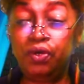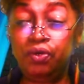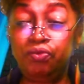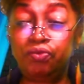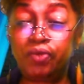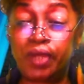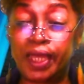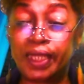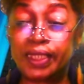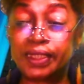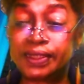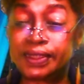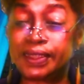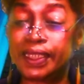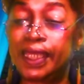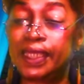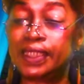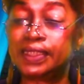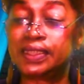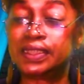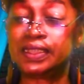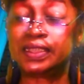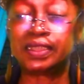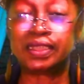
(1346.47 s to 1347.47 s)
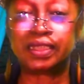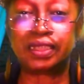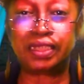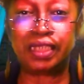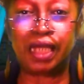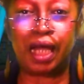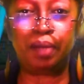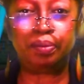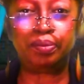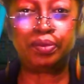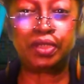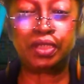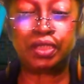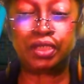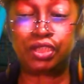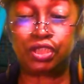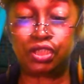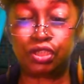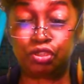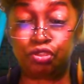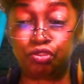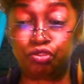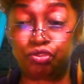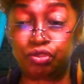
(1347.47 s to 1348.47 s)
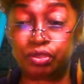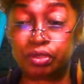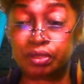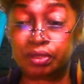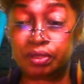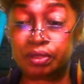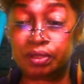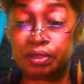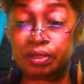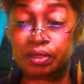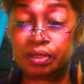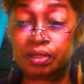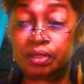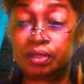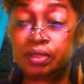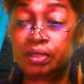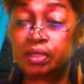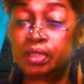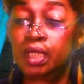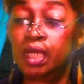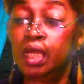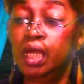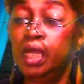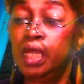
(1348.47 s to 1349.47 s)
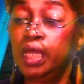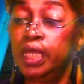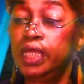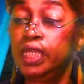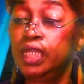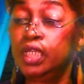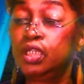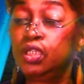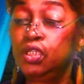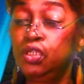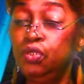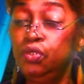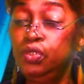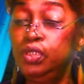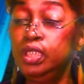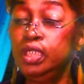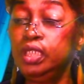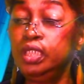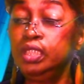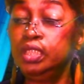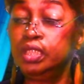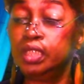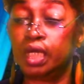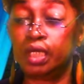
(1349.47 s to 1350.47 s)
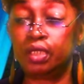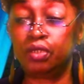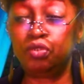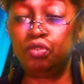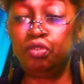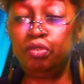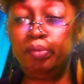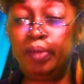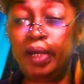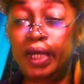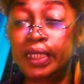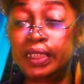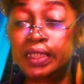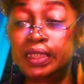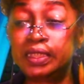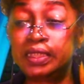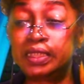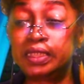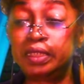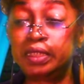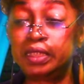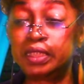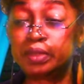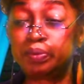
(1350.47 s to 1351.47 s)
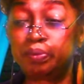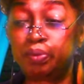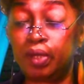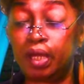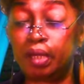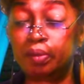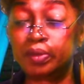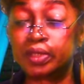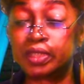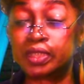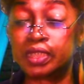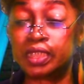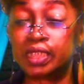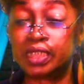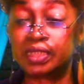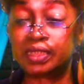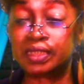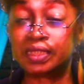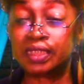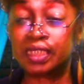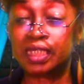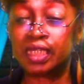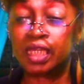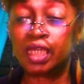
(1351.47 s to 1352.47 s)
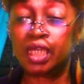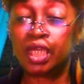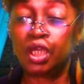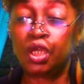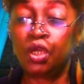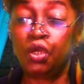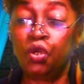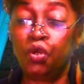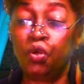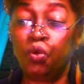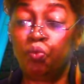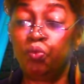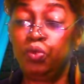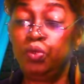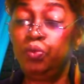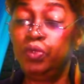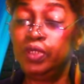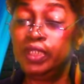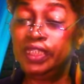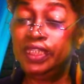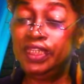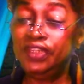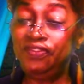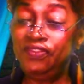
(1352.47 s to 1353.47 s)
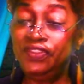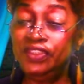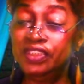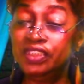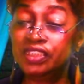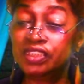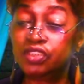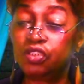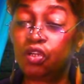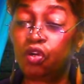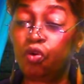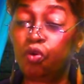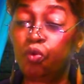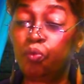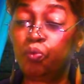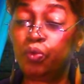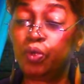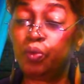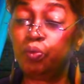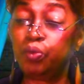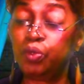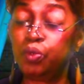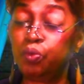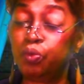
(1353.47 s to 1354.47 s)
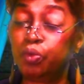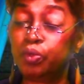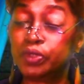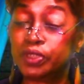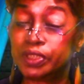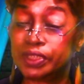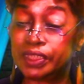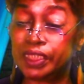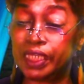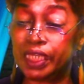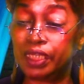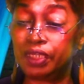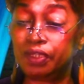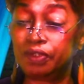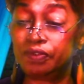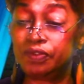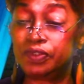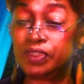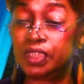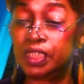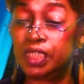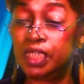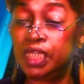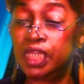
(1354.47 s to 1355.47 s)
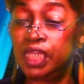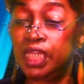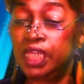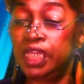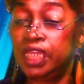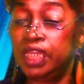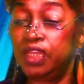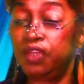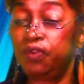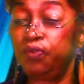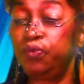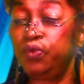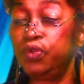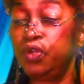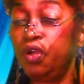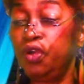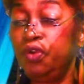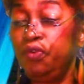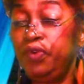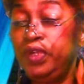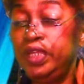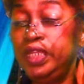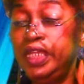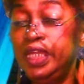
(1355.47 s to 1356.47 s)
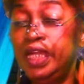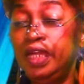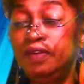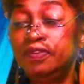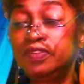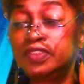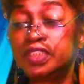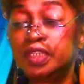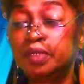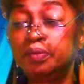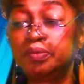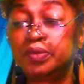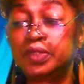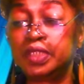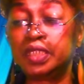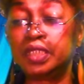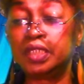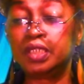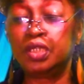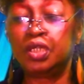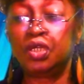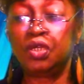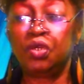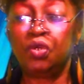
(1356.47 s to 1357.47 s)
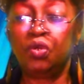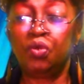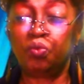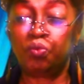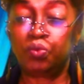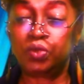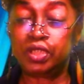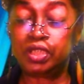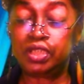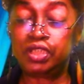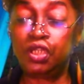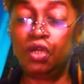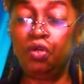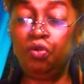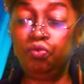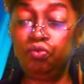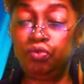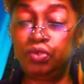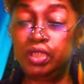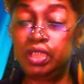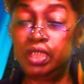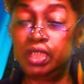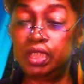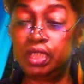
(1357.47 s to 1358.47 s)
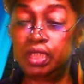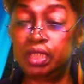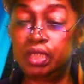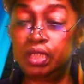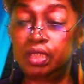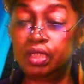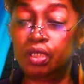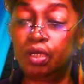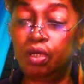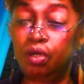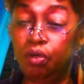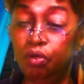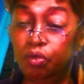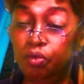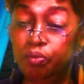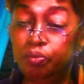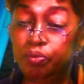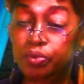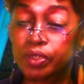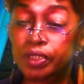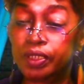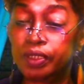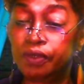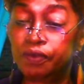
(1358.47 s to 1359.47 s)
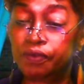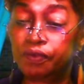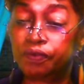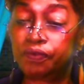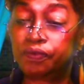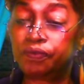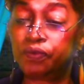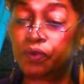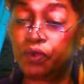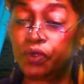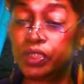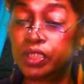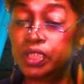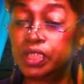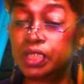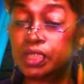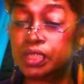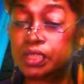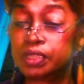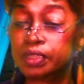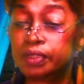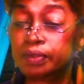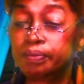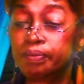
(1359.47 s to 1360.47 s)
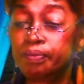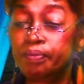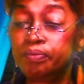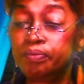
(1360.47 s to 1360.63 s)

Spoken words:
rights as his adopted children, including our new bodies he has promised us. We were given this hope when we were saved. If we already have something, we don't need hope for it.